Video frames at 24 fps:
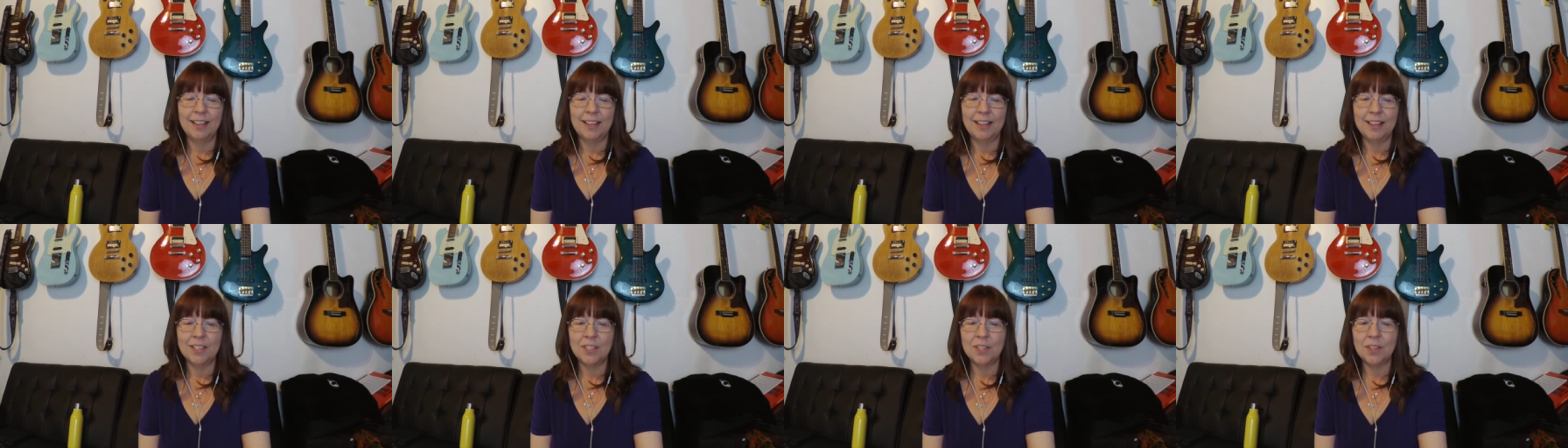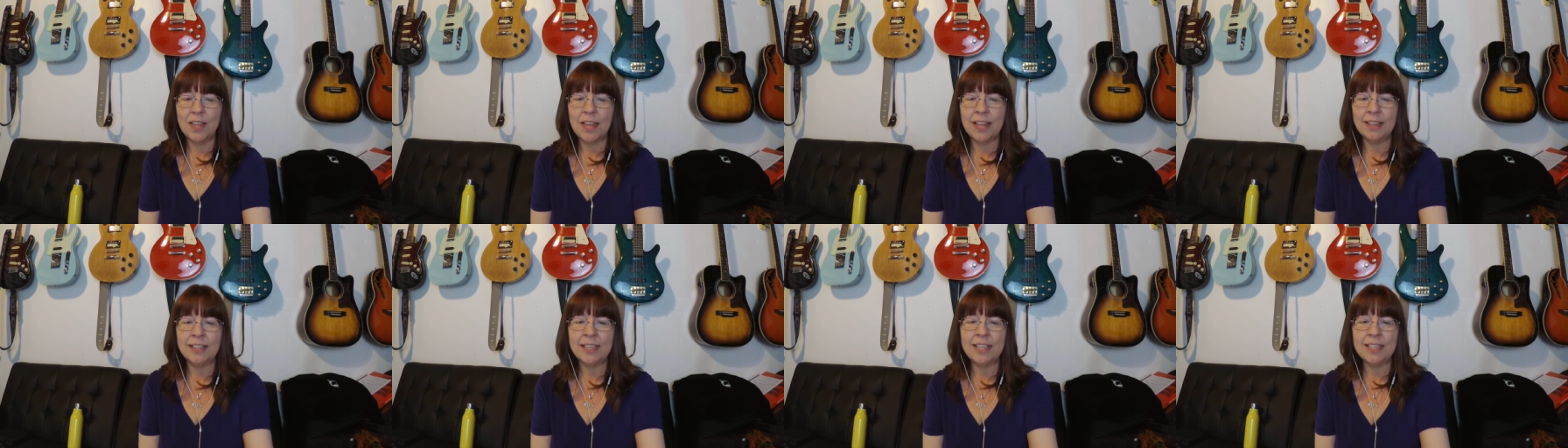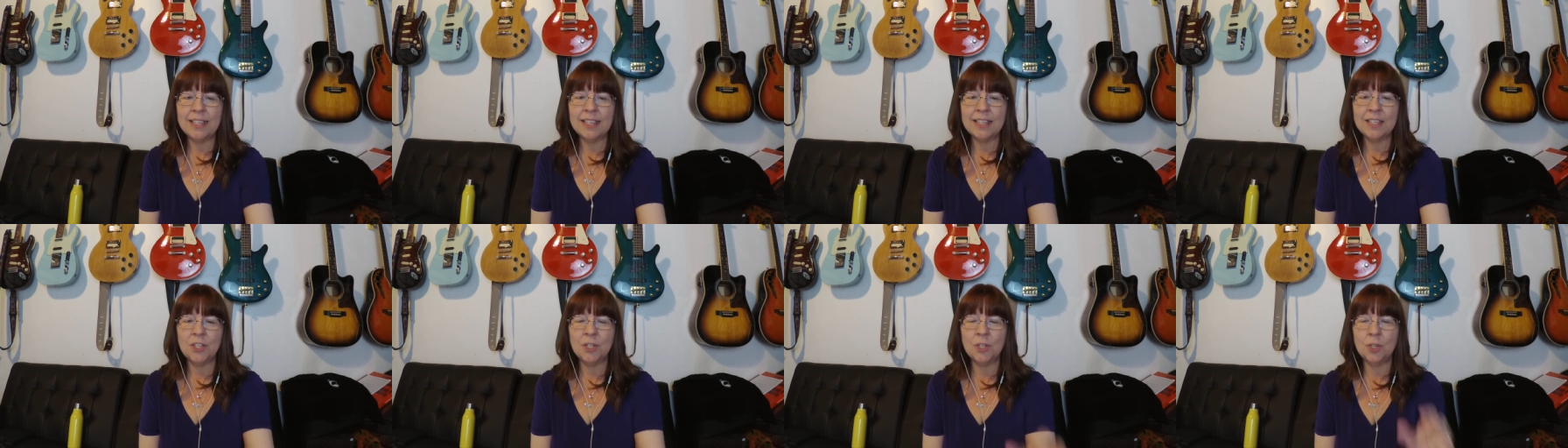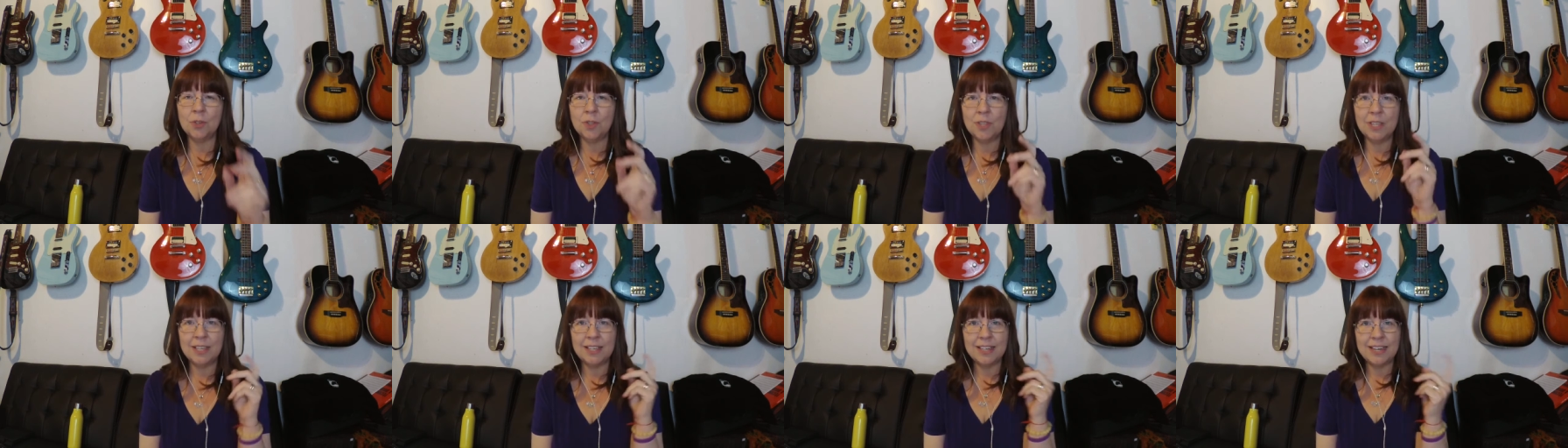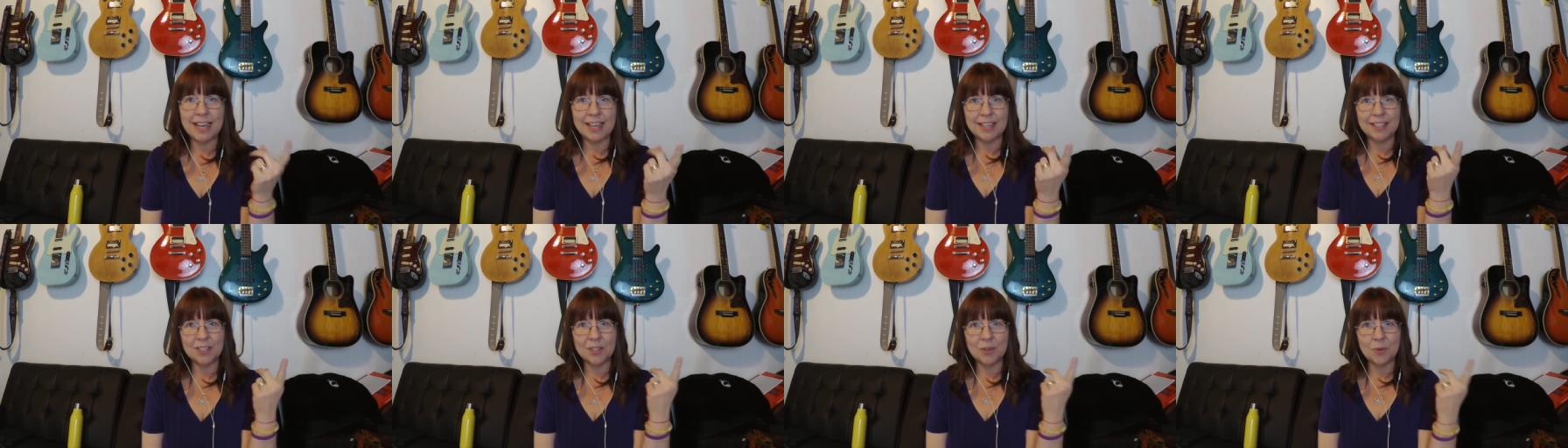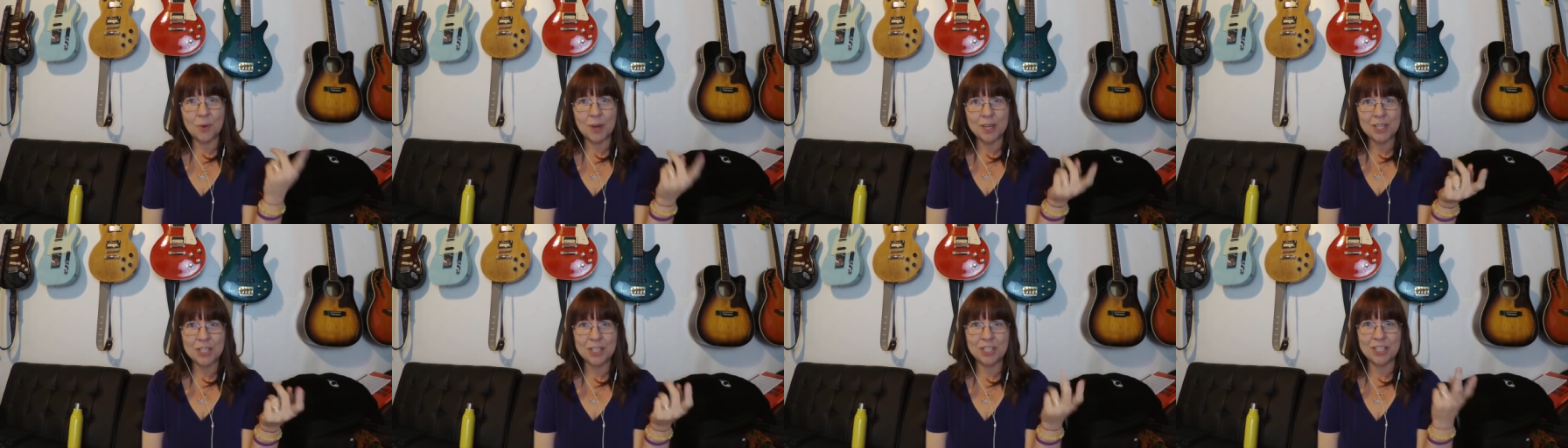So that leads us to the next
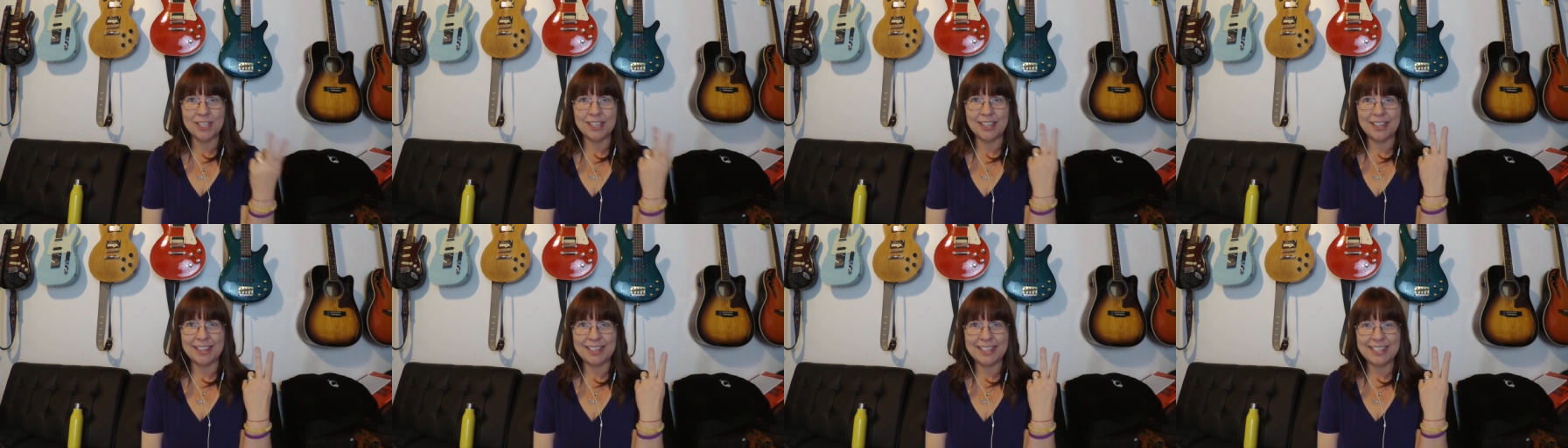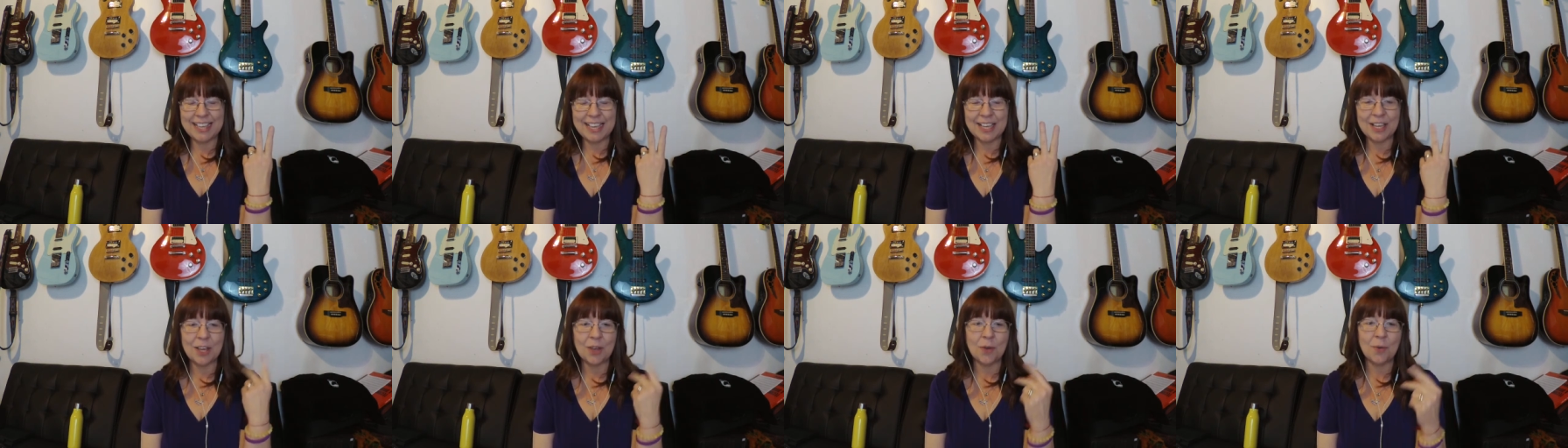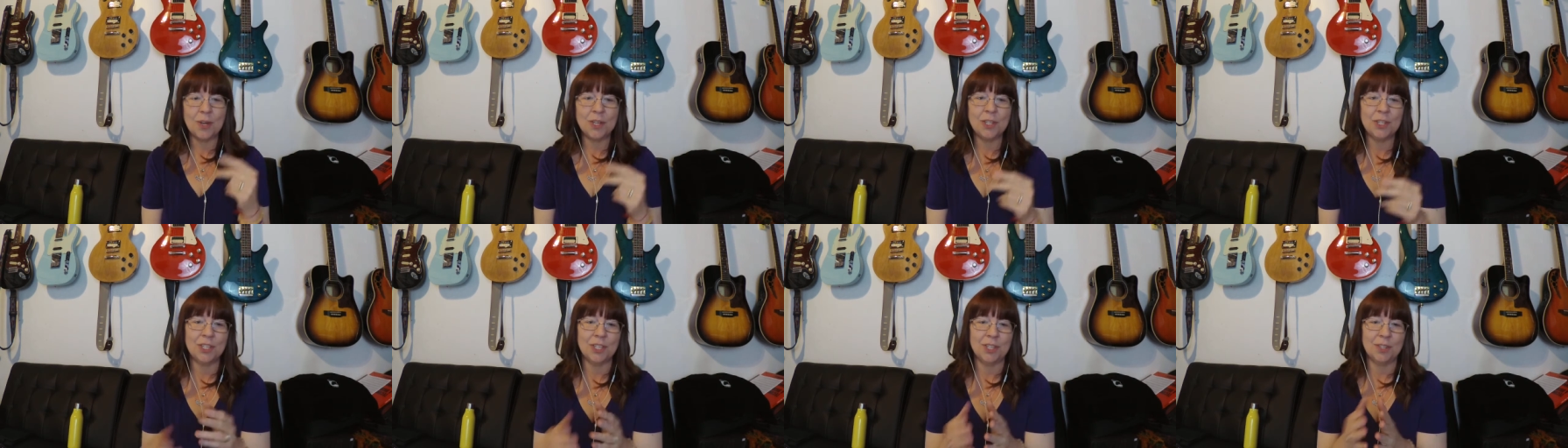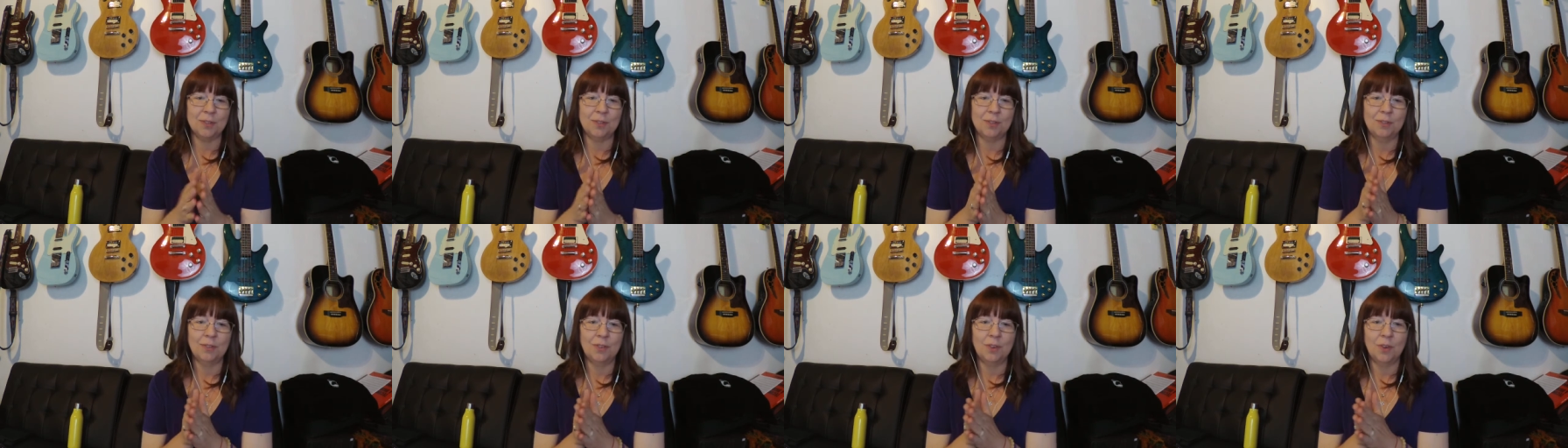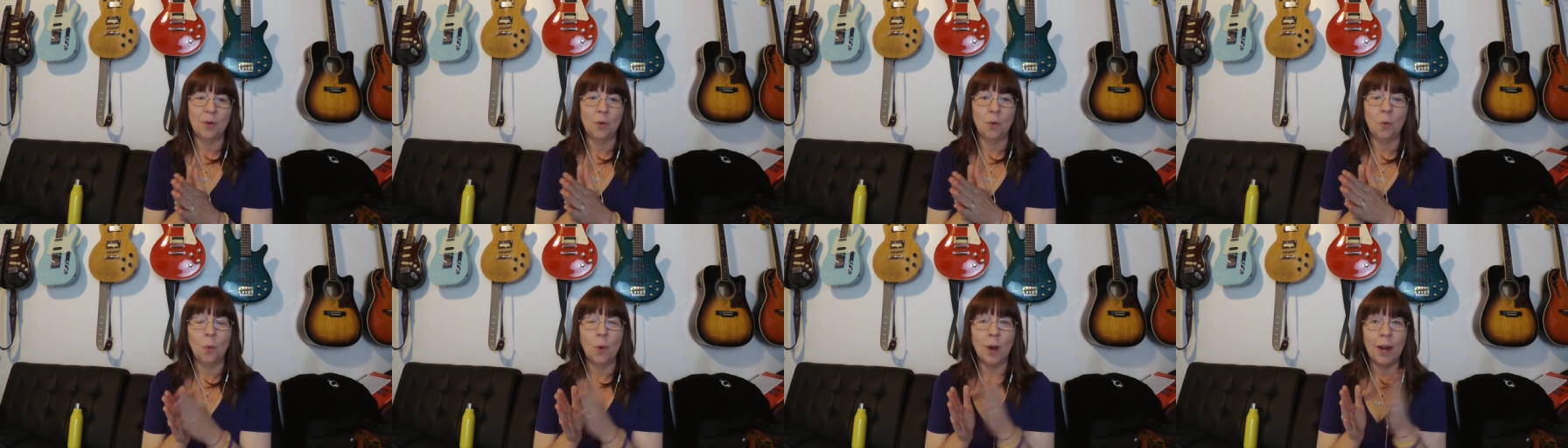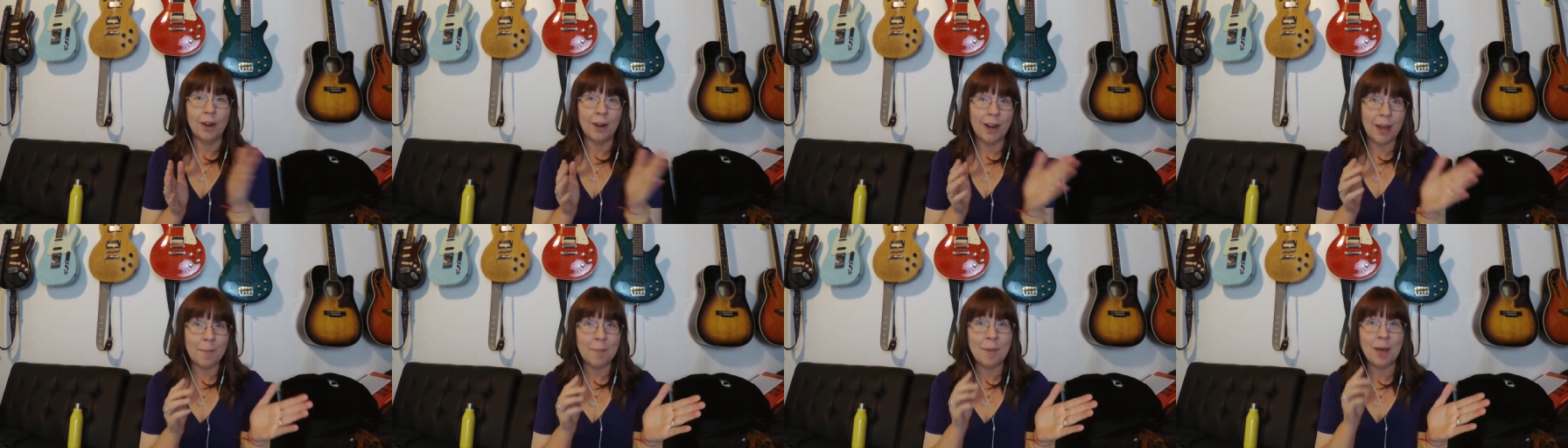question and the second question
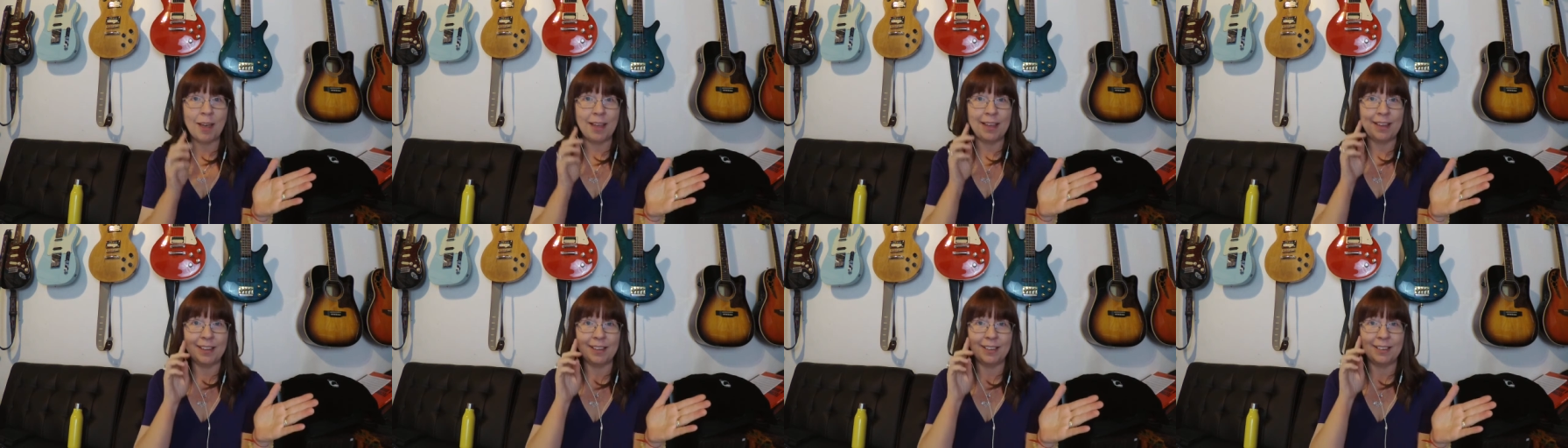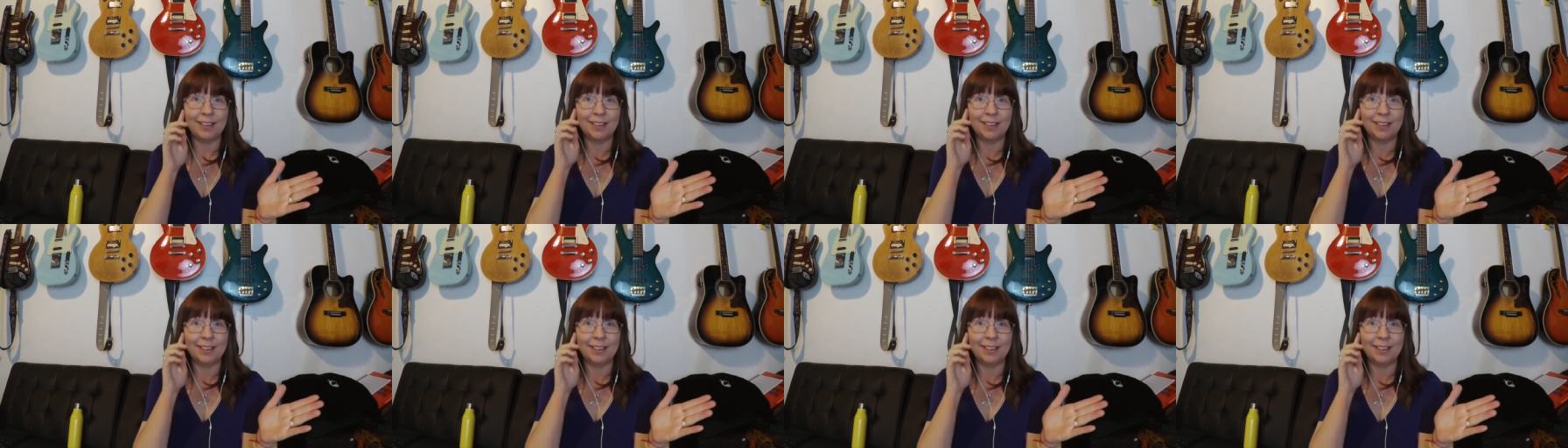Where am I?